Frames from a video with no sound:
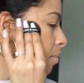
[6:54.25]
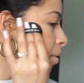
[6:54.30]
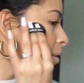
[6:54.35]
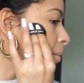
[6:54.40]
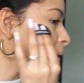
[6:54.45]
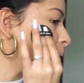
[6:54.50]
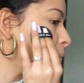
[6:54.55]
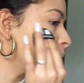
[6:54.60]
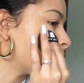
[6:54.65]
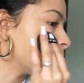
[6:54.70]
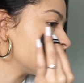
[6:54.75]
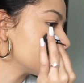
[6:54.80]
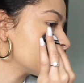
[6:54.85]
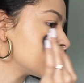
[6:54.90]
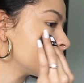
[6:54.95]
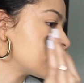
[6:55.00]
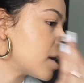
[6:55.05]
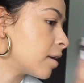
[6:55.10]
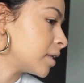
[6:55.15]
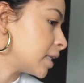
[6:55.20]
put my
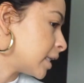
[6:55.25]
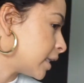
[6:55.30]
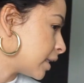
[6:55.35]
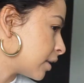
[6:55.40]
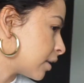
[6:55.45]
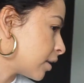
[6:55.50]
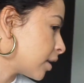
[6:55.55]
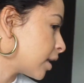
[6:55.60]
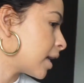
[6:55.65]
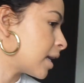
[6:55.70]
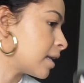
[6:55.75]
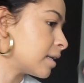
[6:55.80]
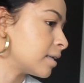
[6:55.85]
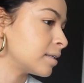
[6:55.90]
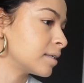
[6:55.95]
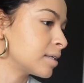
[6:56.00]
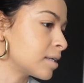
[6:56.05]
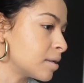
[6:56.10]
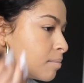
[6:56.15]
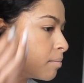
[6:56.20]
bronzer down here
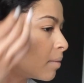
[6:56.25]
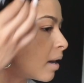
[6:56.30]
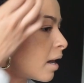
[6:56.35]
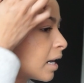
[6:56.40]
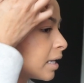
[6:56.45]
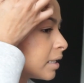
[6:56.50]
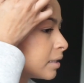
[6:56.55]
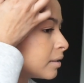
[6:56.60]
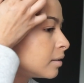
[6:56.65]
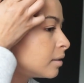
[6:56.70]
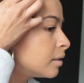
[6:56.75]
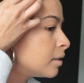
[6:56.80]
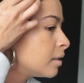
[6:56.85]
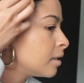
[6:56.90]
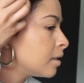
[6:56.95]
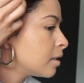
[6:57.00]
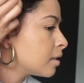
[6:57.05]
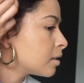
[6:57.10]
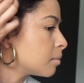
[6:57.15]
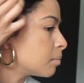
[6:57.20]
and combine
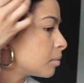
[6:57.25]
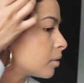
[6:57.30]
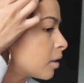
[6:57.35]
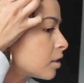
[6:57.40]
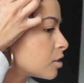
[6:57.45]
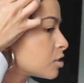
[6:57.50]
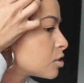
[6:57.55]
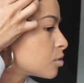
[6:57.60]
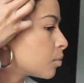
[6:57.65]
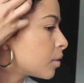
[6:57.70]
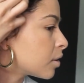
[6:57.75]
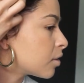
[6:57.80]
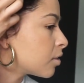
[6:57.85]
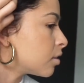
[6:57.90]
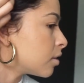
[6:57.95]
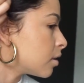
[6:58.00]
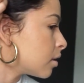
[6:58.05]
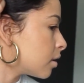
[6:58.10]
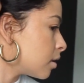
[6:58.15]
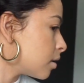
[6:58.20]
the blush
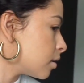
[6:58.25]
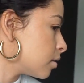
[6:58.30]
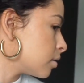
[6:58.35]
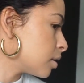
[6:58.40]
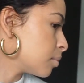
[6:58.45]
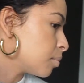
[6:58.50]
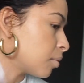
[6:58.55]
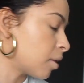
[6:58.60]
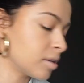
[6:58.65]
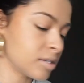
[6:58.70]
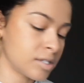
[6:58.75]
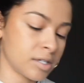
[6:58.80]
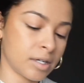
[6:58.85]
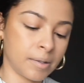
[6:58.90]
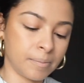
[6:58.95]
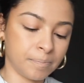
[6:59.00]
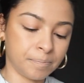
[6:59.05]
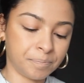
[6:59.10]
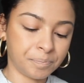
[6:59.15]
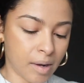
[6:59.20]
with the
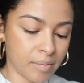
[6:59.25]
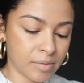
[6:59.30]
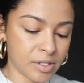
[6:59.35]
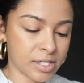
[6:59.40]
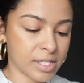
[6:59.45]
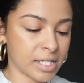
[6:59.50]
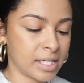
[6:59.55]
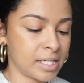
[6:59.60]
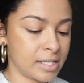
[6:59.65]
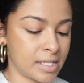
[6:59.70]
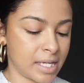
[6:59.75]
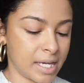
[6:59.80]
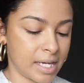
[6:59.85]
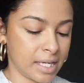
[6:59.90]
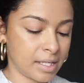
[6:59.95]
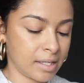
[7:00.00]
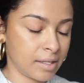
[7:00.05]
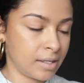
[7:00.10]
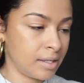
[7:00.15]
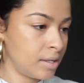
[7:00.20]
bronzer. I'm just gonna
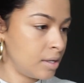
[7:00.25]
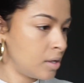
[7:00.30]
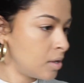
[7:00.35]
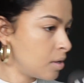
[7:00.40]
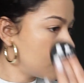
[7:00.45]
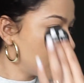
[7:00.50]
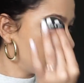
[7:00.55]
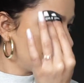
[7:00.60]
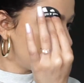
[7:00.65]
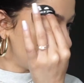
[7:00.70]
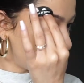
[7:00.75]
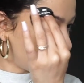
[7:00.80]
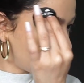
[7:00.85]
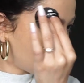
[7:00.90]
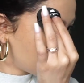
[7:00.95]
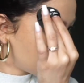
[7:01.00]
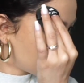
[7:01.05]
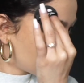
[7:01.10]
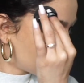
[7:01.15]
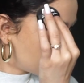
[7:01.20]
take
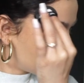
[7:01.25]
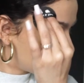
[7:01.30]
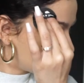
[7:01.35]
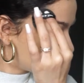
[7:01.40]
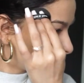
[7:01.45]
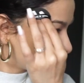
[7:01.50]
more of this